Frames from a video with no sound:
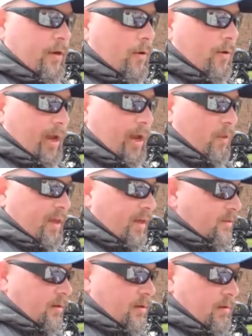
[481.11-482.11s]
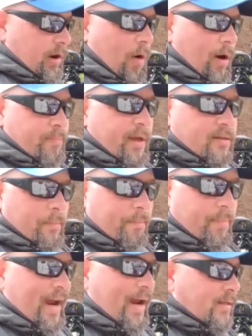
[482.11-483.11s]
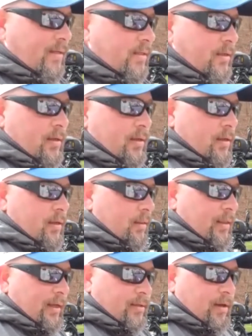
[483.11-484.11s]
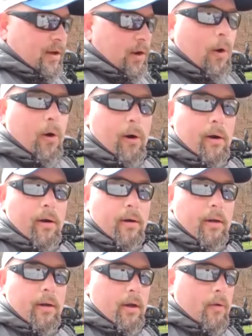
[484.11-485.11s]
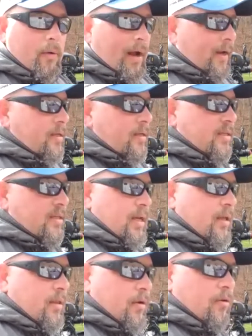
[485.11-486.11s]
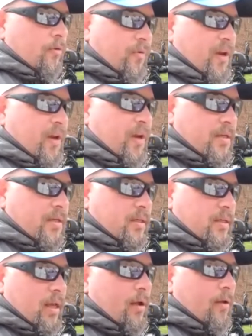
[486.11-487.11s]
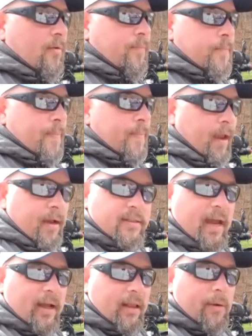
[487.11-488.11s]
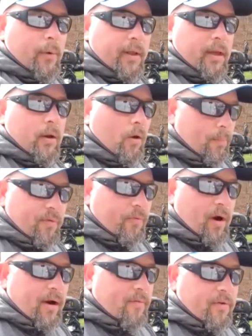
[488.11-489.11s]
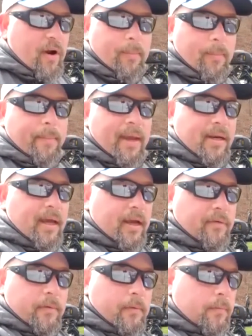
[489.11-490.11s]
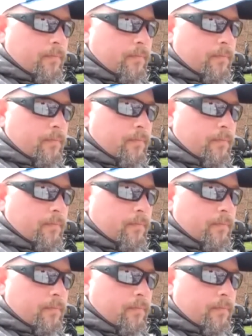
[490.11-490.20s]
okay, well, that's a carp, that's a bass, that's a gar. I can see those fish and tell exactly what they are before I ever drop my bait down to